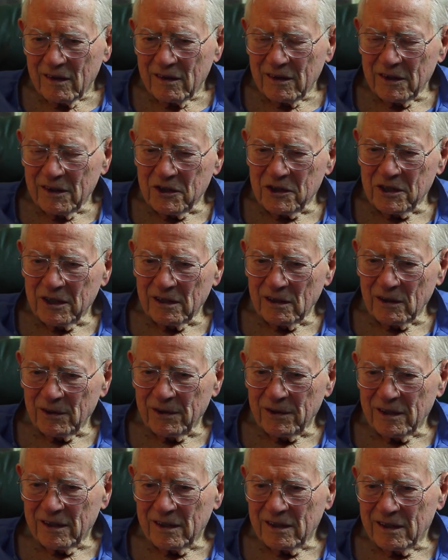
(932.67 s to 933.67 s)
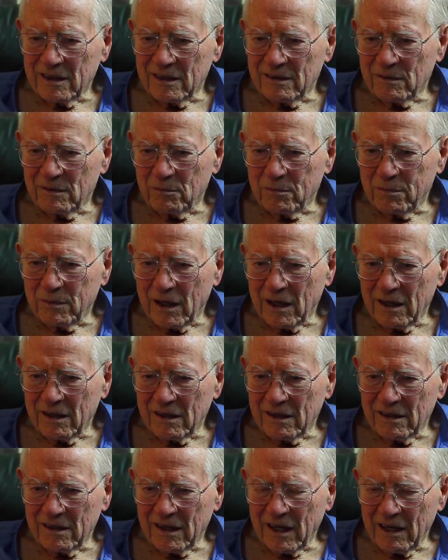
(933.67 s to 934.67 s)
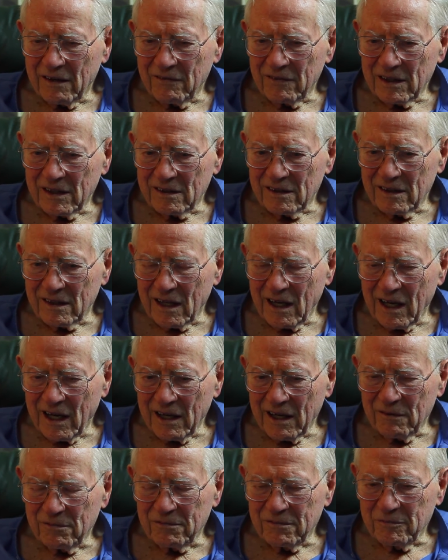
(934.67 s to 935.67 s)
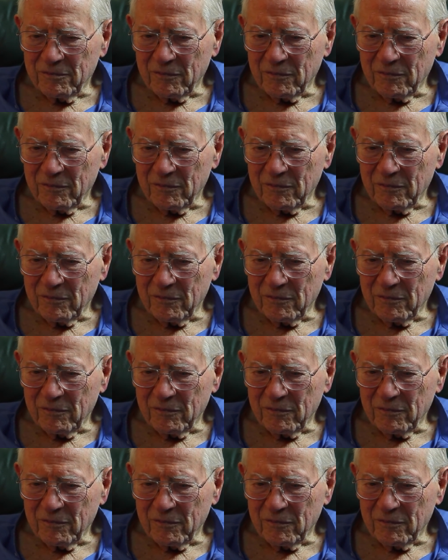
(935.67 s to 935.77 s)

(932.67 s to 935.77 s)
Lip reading: her children and upon and having a life.